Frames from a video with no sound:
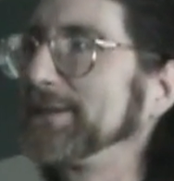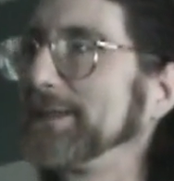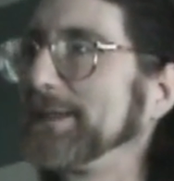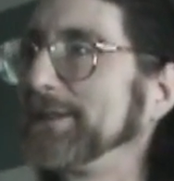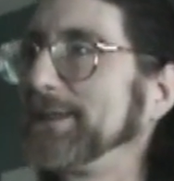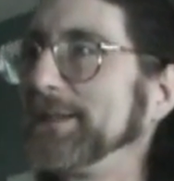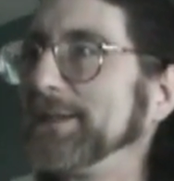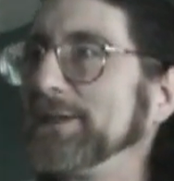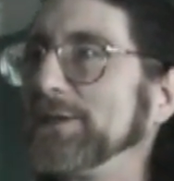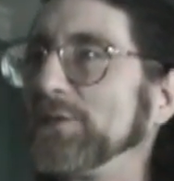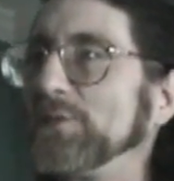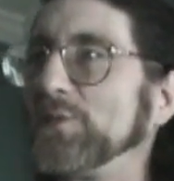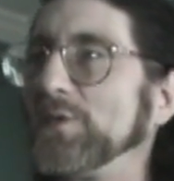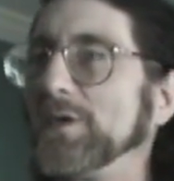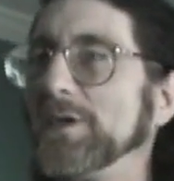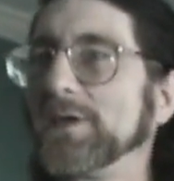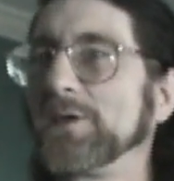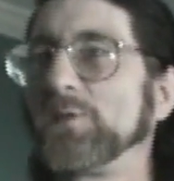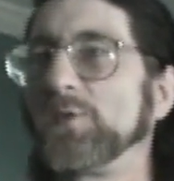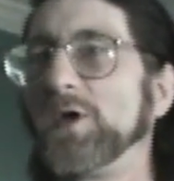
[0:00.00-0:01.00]
that they don't
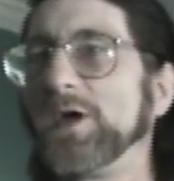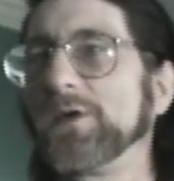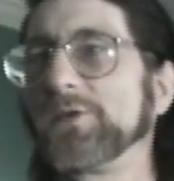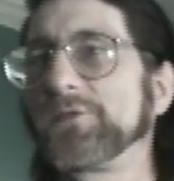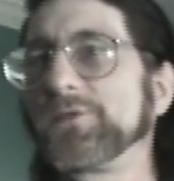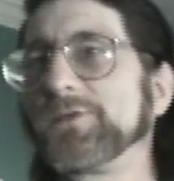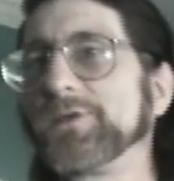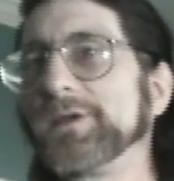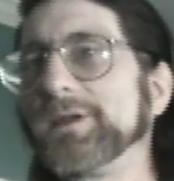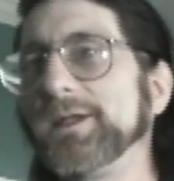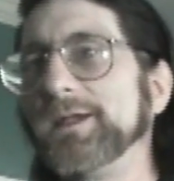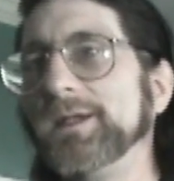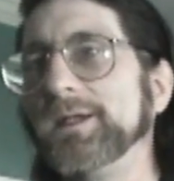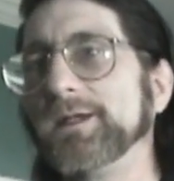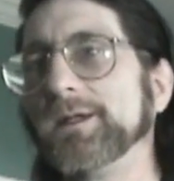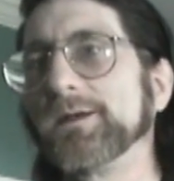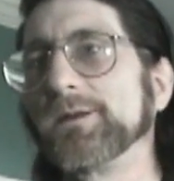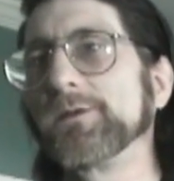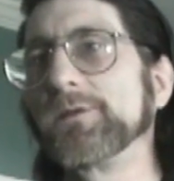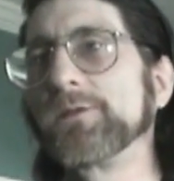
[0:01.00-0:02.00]
want to wash their
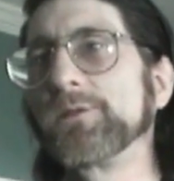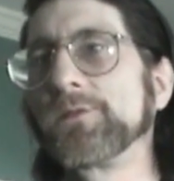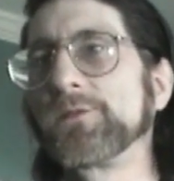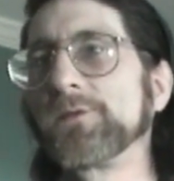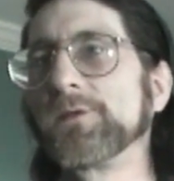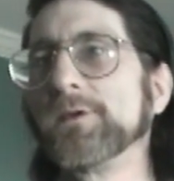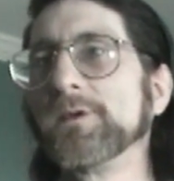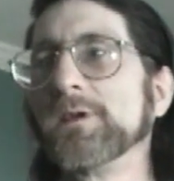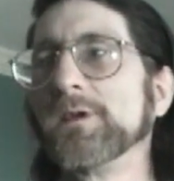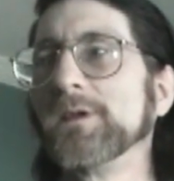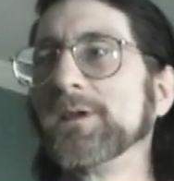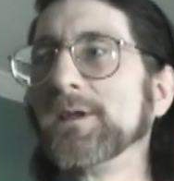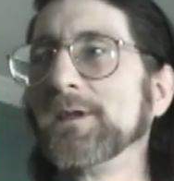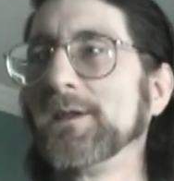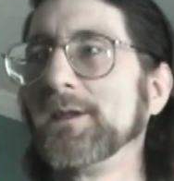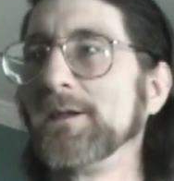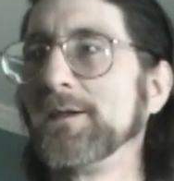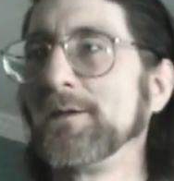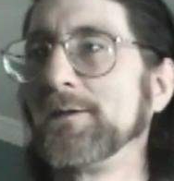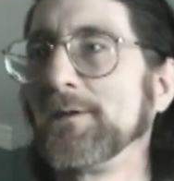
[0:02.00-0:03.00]
hands.
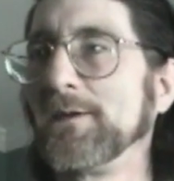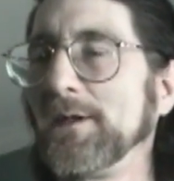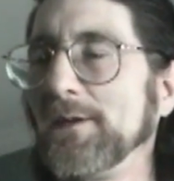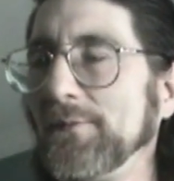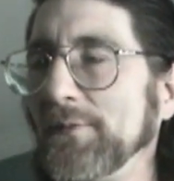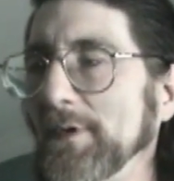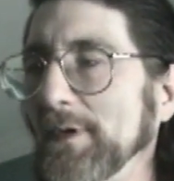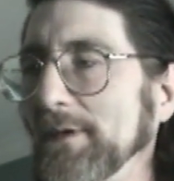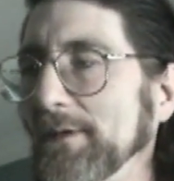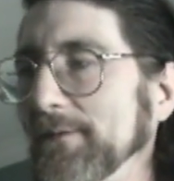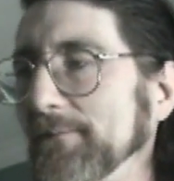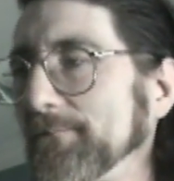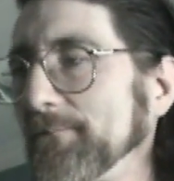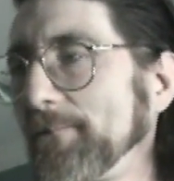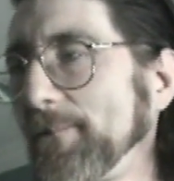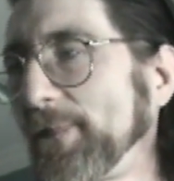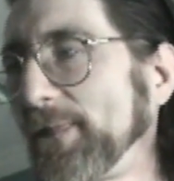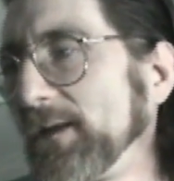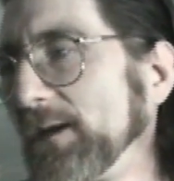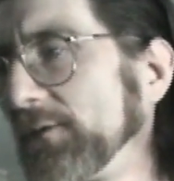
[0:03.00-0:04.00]
I found
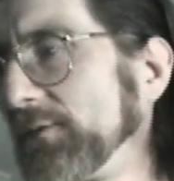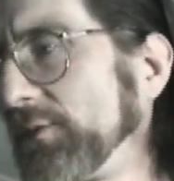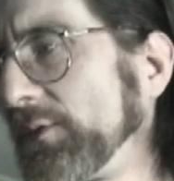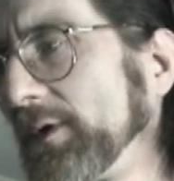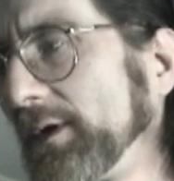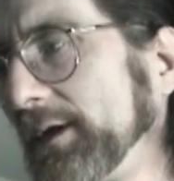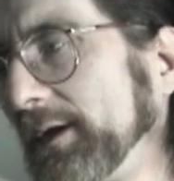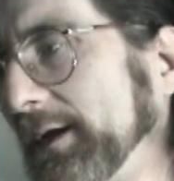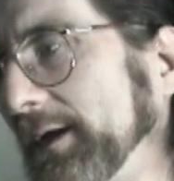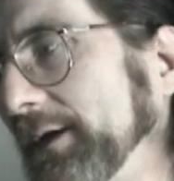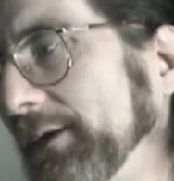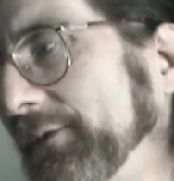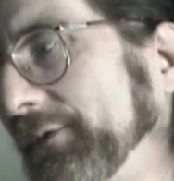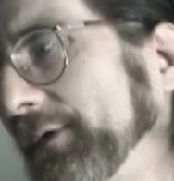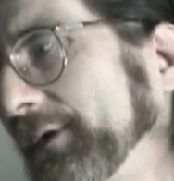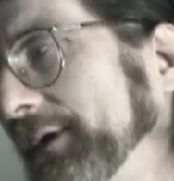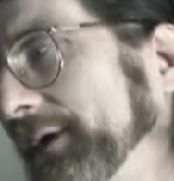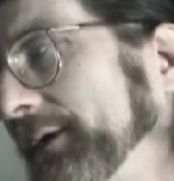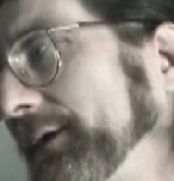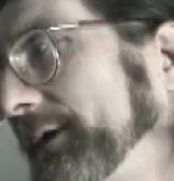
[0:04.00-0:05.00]
it's really easy
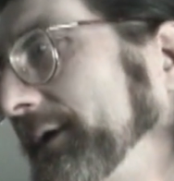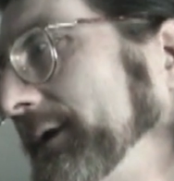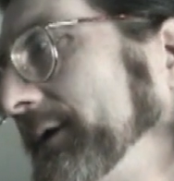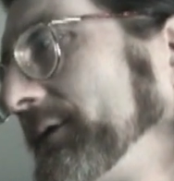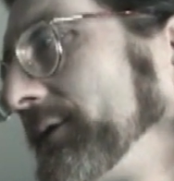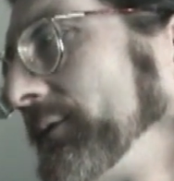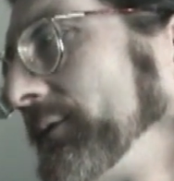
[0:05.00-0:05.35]
to deal